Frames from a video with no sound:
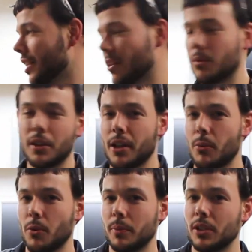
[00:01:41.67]
They really
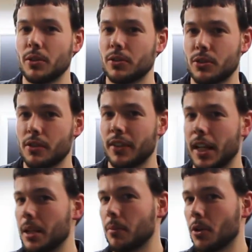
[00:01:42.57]
won't be serving
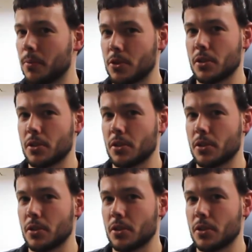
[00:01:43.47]
any purpose,